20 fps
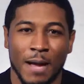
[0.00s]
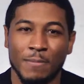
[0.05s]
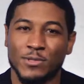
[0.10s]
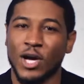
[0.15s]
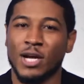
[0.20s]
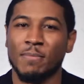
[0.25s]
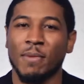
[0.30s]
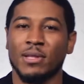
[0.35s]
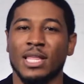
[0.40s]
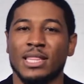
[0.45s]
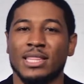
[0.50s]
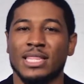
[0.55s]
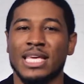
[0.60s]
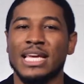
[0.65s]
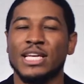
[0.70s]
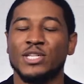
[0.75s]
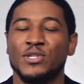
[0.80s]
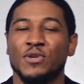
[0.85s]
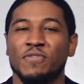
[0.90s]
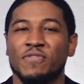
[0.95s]
I'm talking about the
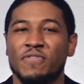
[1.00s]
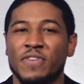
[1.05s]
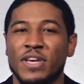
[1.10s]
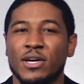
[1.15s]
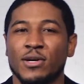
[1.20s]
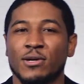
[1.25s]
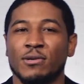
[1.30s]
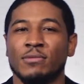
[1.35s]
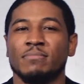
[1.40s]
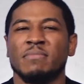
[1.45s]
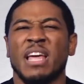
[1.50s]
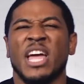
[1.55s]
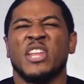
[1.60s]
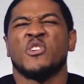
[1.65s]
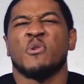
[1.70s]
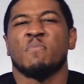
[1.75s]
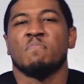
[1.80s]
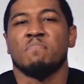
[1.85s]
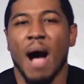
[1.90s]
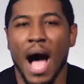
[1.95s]
things you feel in
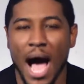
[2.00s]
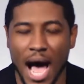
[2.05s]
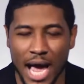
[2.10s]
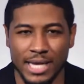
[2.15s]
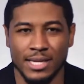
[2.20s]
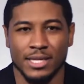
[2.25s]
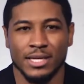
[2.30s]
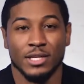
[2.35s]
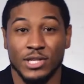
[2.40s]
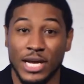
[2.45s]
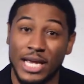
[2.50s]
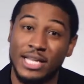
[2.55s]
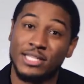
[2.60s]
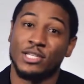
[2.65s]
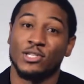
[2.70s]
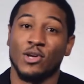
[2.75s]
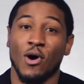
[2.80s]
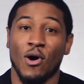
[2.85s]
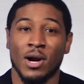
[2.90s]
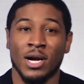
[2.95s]
your mind.
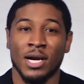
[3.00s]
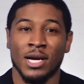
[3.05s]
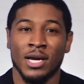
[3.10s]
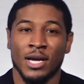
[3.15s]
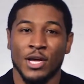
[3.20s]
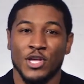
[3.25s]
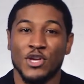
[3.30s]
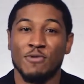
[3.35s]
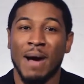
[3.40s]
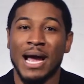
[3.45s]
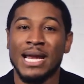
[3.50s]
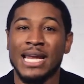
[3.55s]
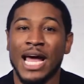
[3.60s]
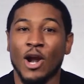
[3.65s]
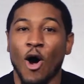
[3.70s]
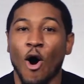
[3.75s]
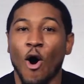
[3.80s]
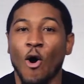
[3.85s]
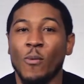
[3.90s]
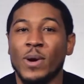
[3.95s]
Chances are, you might not
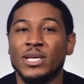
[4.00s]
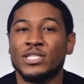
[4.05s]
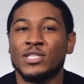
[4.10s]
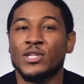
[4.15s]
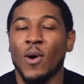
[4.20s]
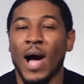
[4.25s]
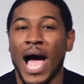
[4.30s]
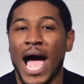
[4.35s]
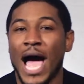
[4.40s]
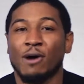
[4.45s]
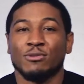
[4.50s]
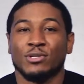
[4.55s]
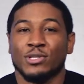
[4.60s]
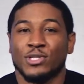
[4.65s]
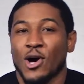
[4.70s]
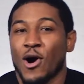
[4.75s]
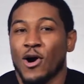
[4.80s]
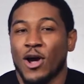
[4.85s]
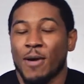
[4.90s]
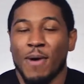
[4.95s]
always know how to
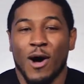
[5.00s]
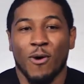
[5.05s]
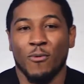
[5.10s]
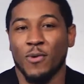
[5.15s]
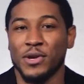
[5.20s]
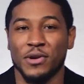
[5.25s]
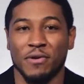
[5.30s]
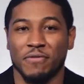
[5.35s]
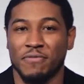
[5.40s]
talk about what you're